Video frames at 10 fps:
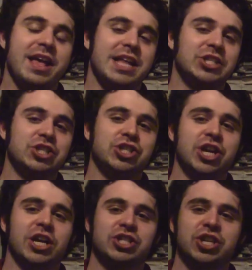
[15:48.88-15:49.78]
It's
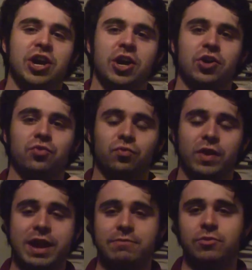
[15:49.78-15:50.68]
just a
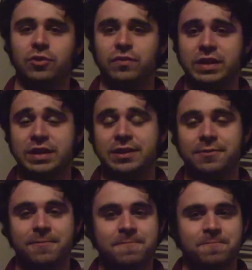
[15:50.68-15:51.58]
great
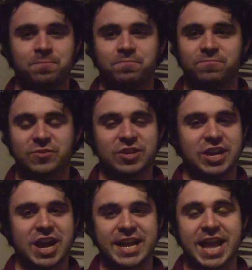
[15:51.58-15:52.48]
movie.
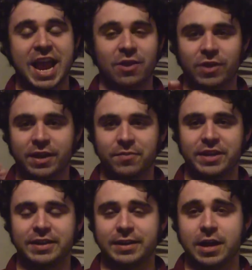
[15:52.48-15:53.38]
I can't
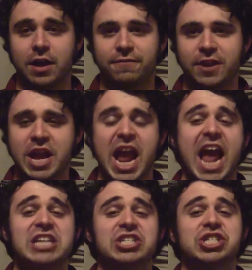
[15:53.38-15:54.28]
recommend it enough.
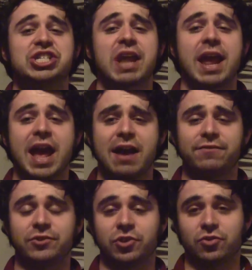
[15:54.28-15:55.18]
And stay
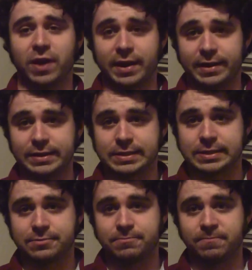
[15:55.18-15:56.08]
after the
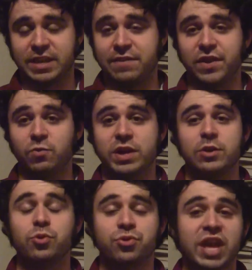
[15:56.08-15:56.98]
credits. Even when
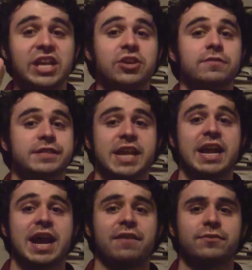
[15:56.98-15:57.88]
you think you've
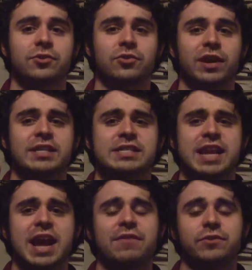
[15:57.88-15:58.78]
stayed after the credits,
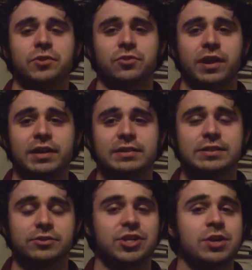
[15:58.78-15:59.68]
stay after the credits.
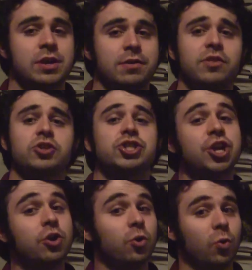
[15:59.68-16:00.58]
There's
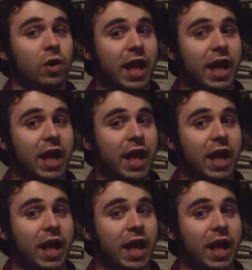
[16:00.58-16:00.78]
2